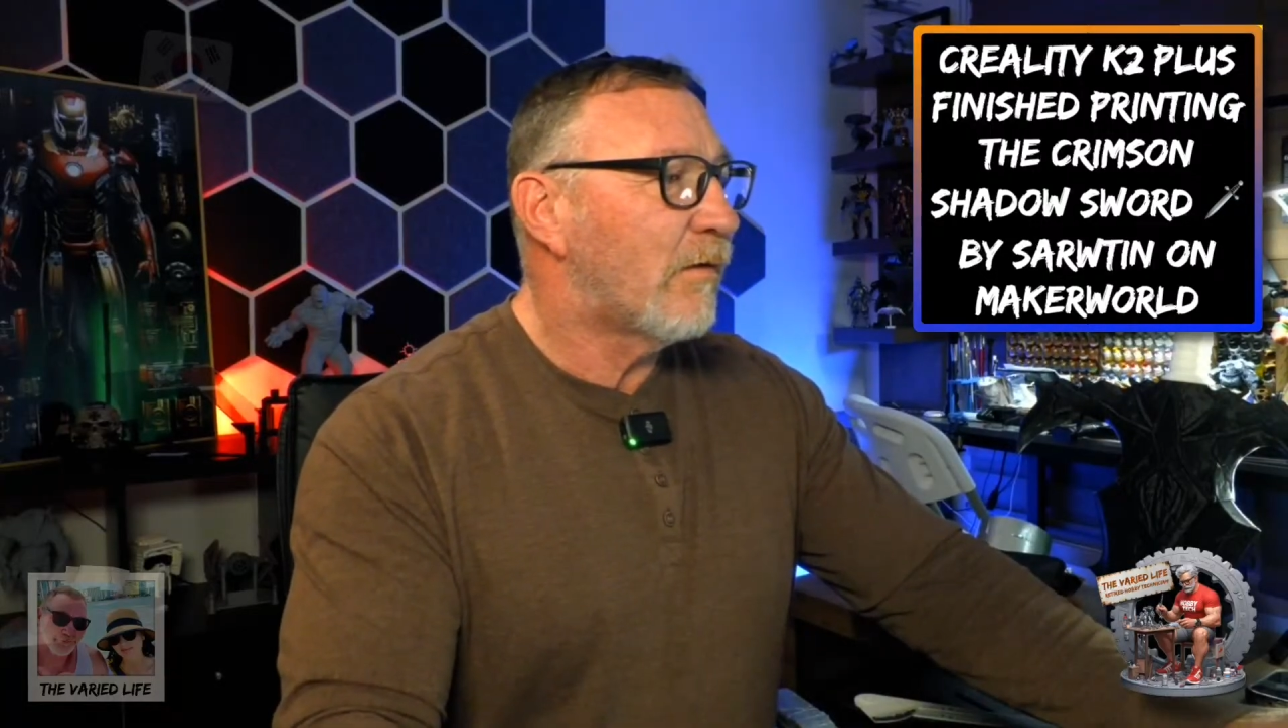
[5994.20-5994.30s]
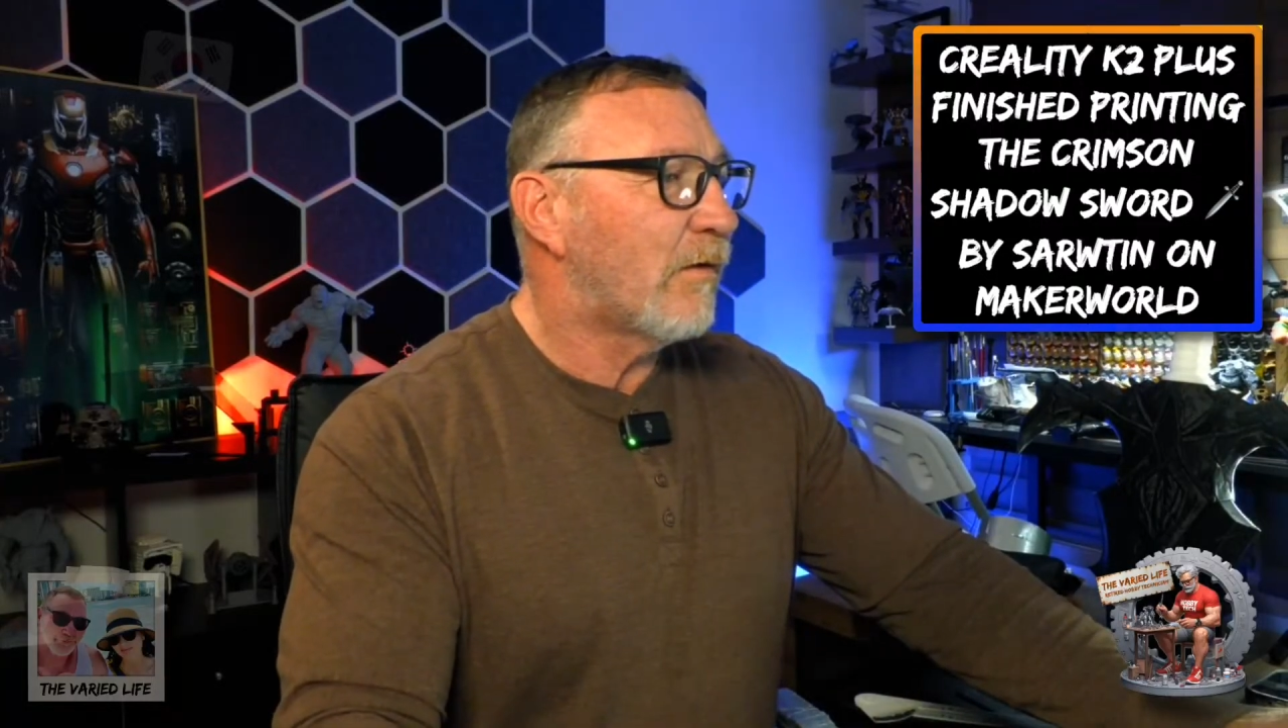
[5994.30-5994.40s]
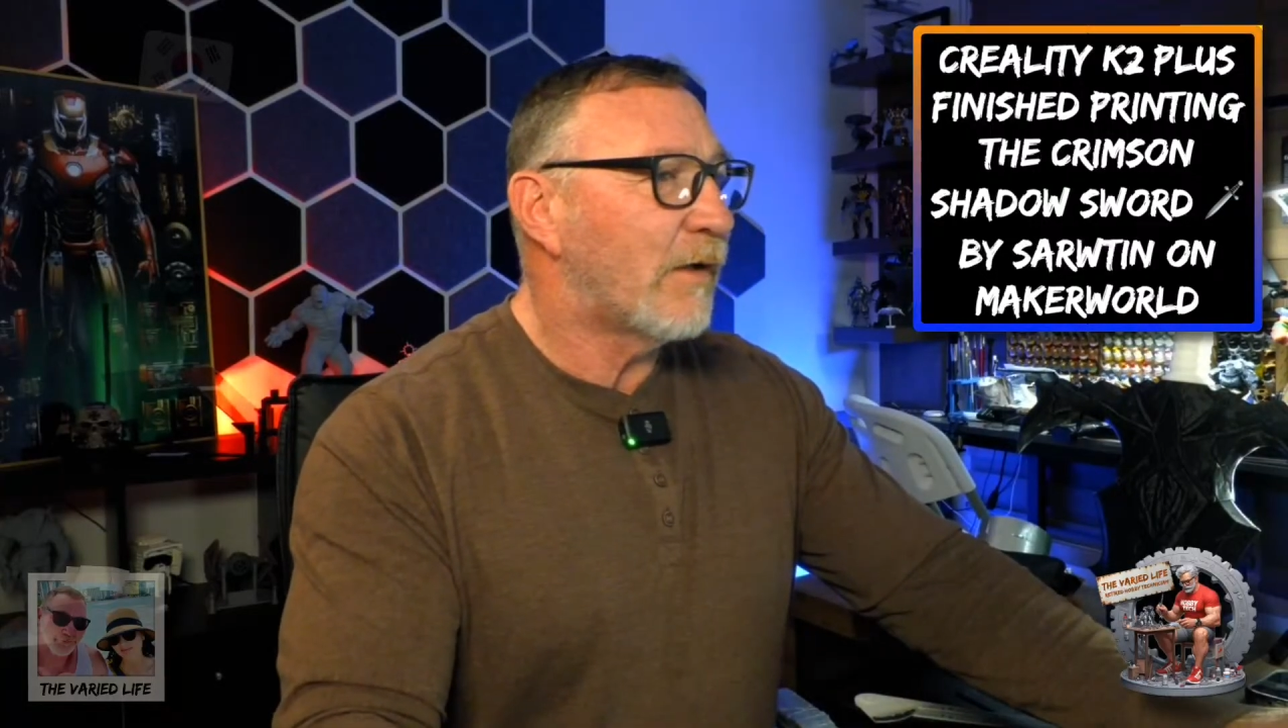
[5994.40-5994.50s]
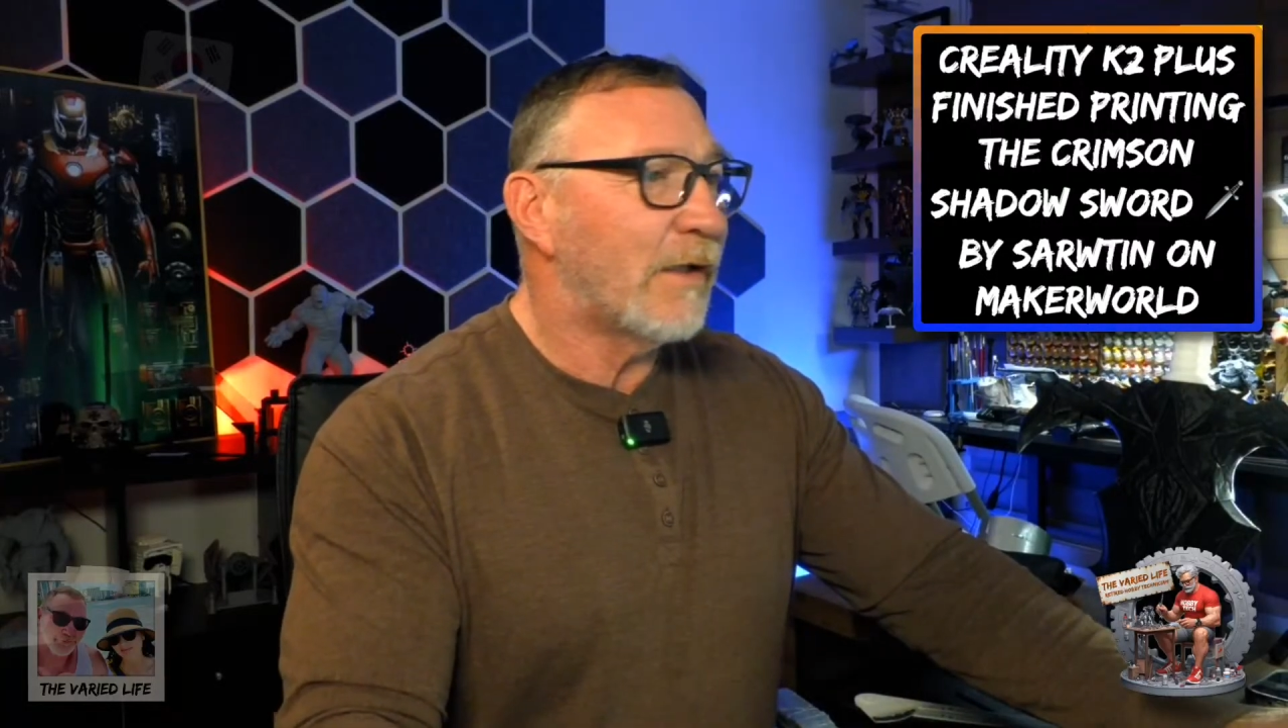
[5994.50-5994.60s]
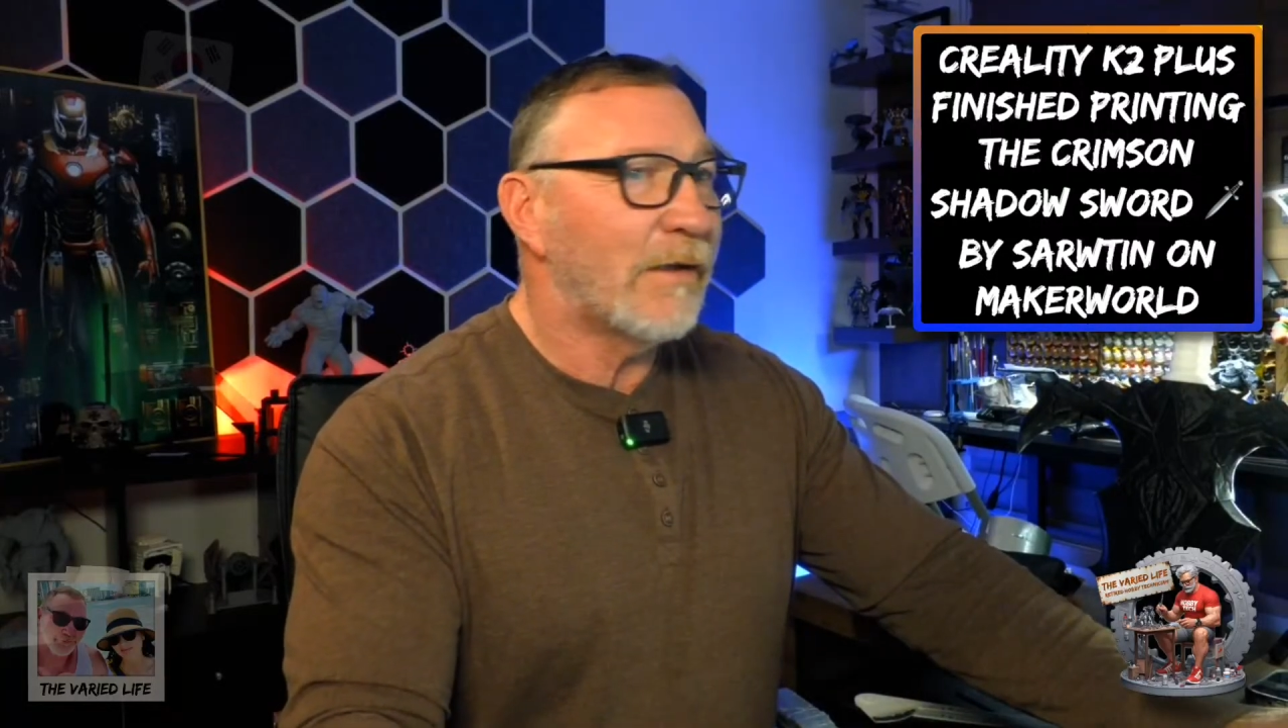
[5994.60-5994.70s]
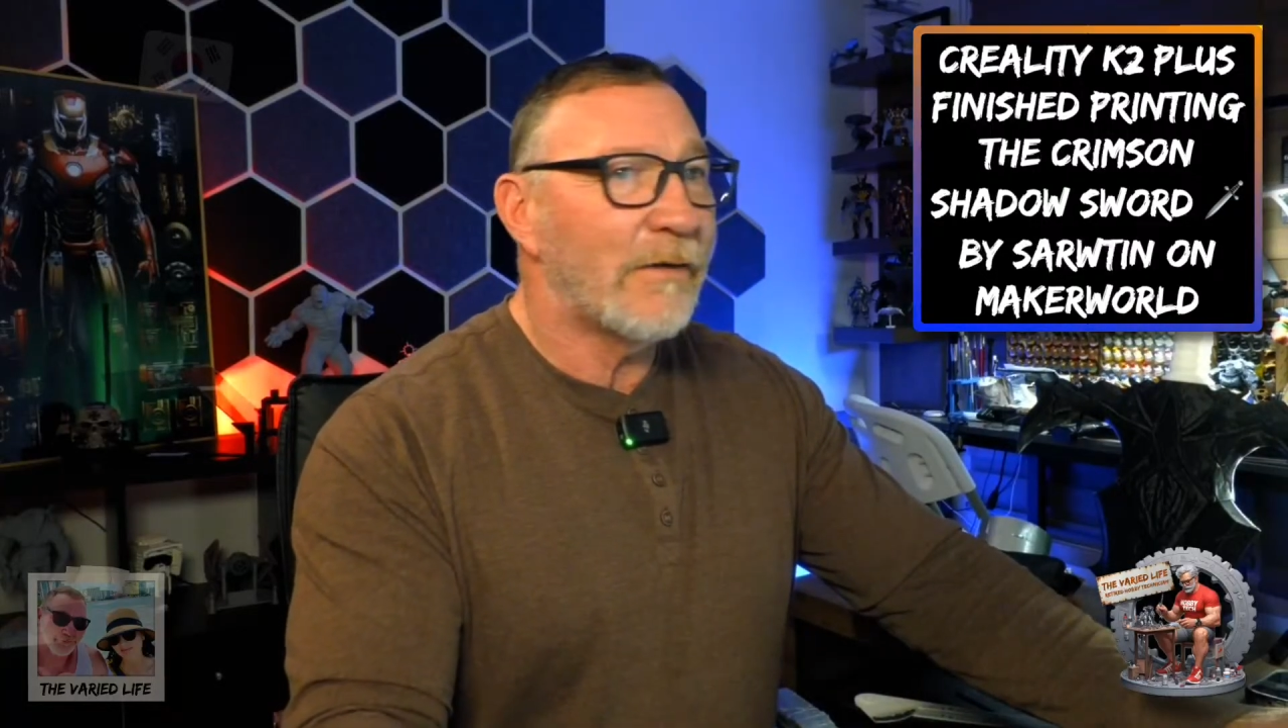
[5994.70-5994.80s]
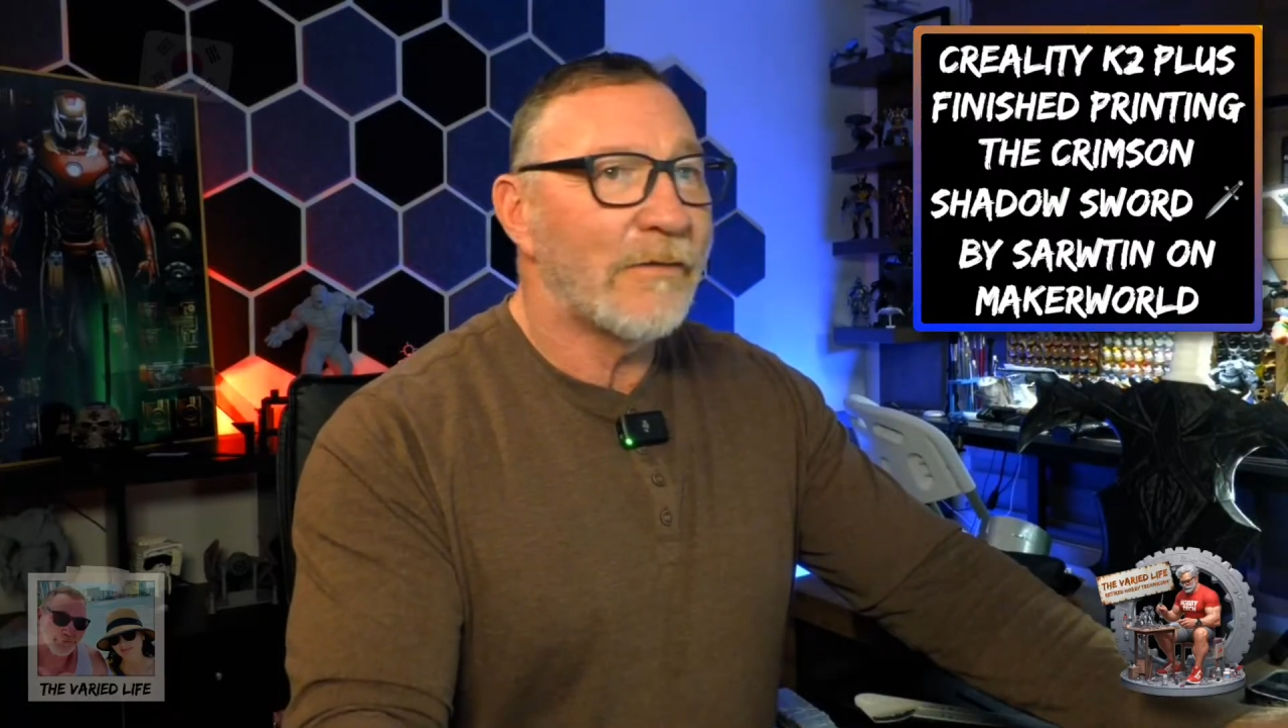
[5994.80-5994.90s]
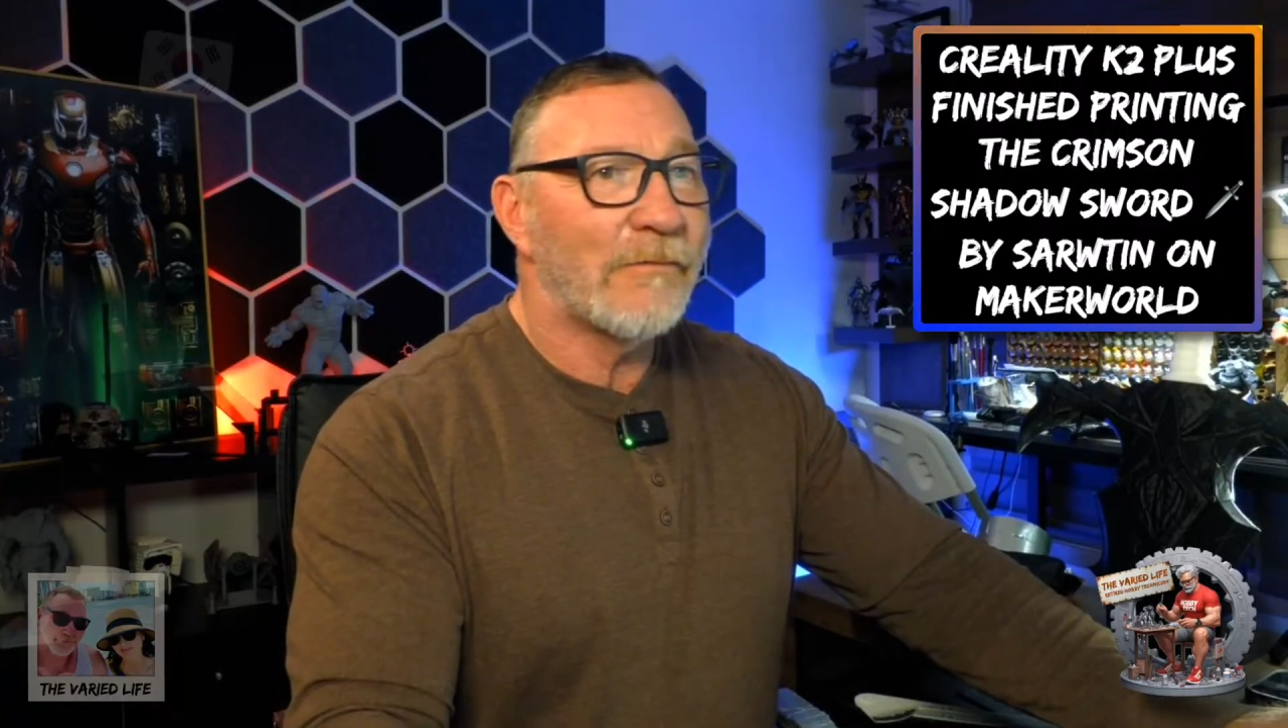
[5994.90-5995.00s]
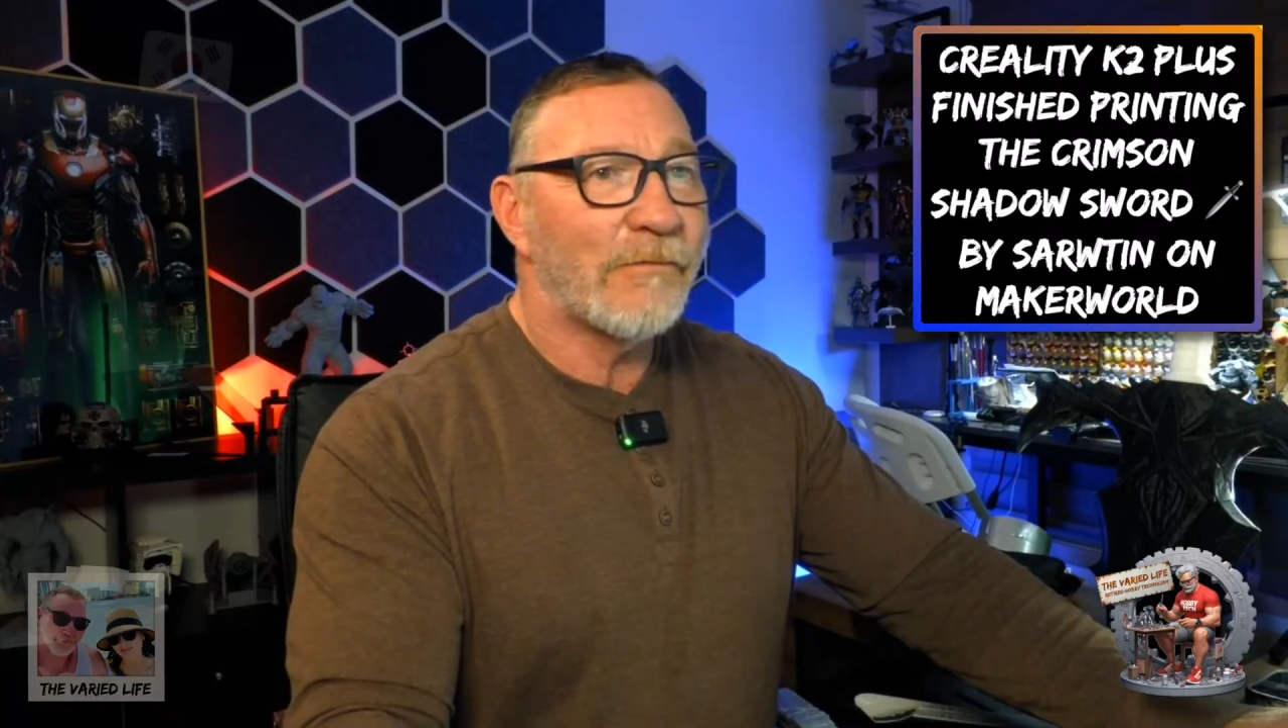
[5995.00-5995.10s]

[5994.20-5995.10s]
again,